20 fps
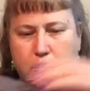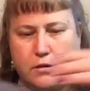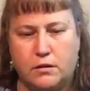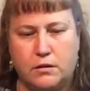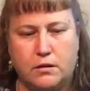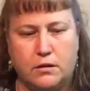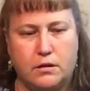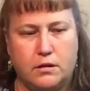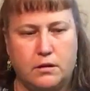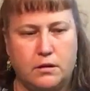
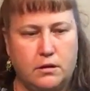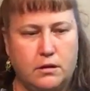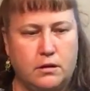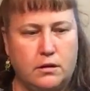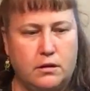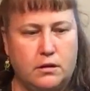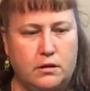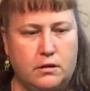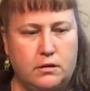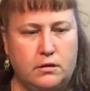
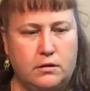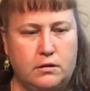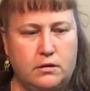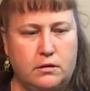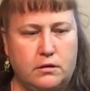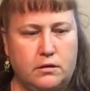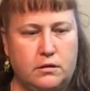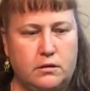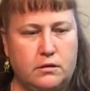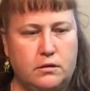
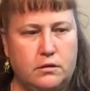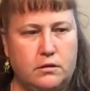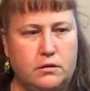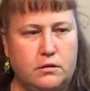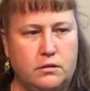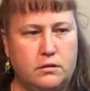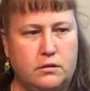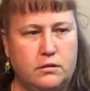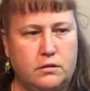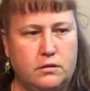(silence)